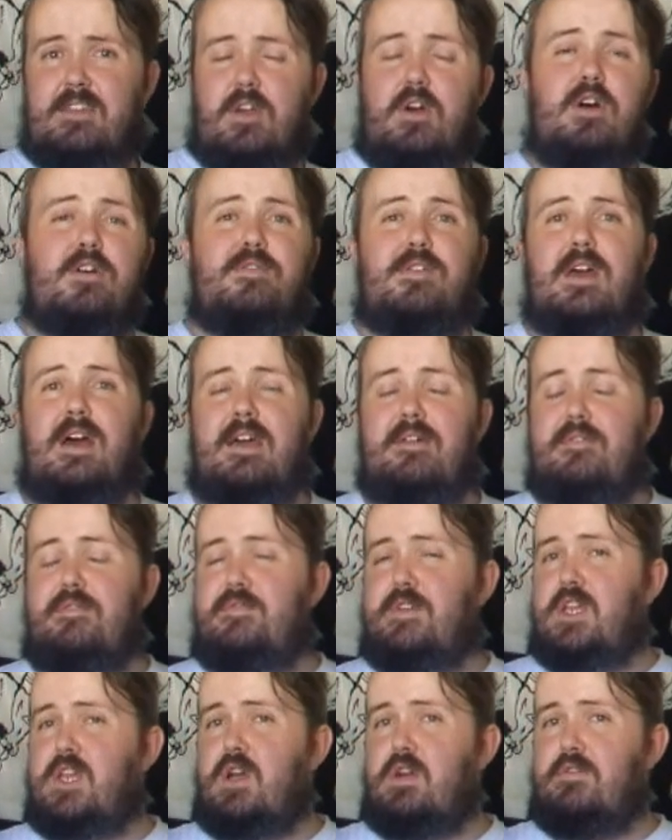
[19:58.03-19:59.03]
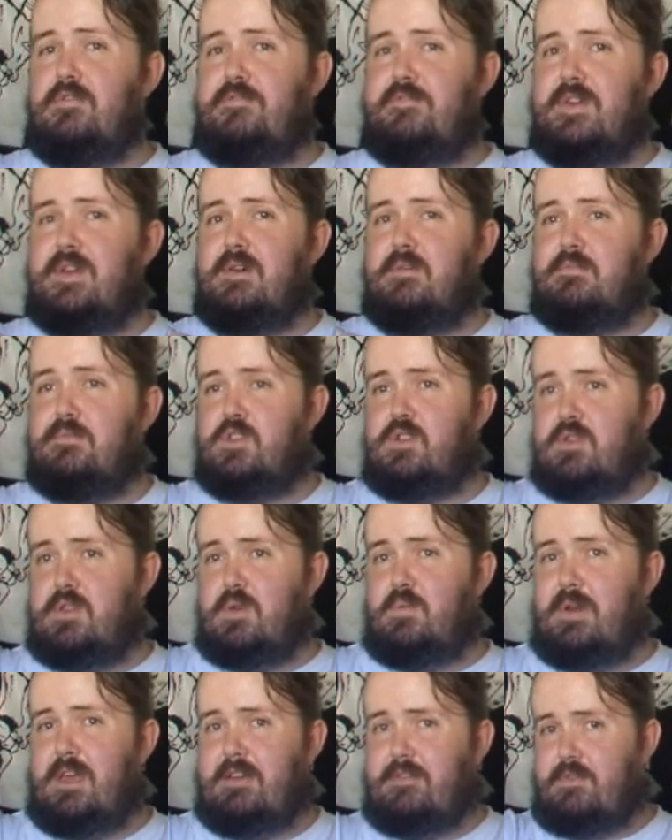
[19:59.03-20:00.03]
so hopefully I'll have a video filmed during
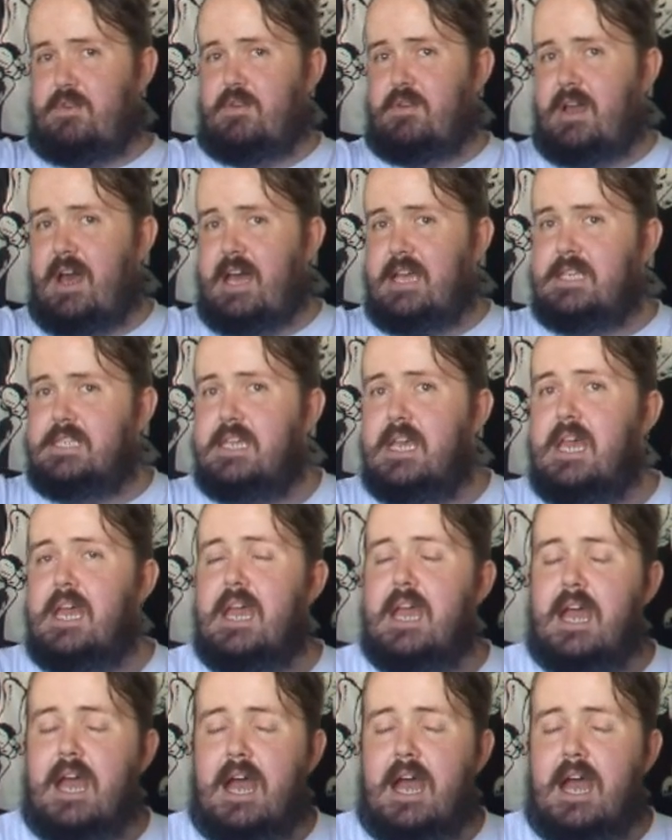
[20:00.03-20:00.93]
the week for you guys,